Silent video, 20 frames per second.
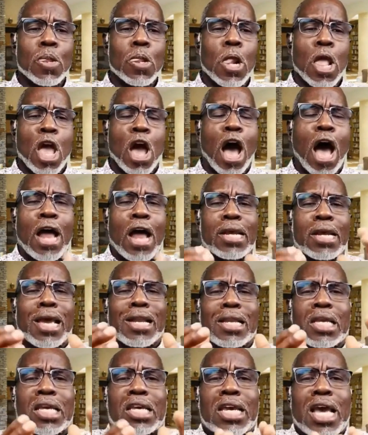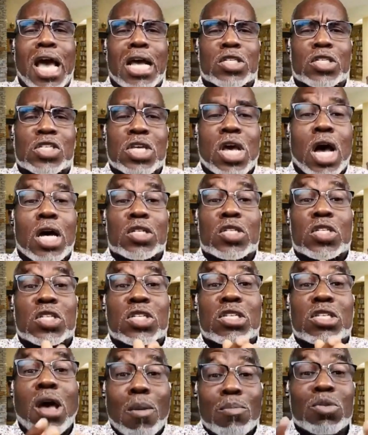And it gets us
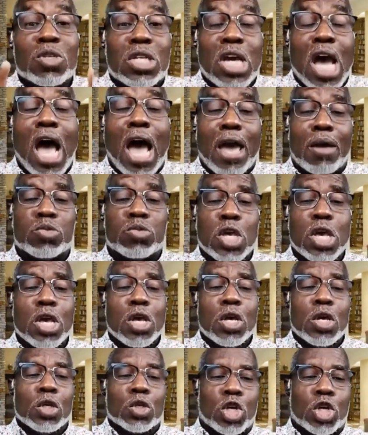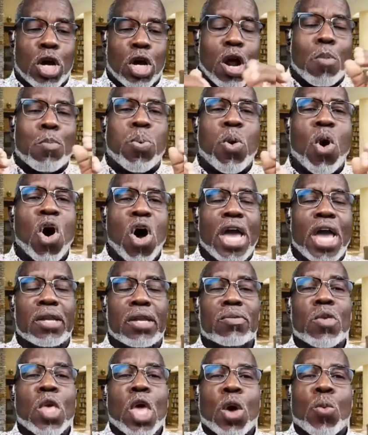sometimes to the point
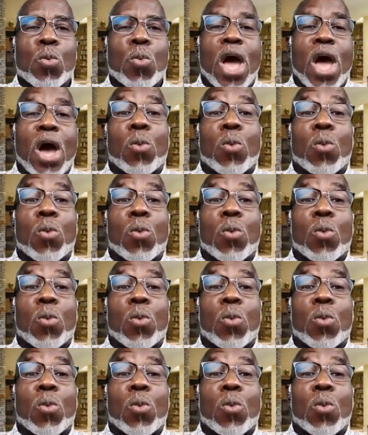where,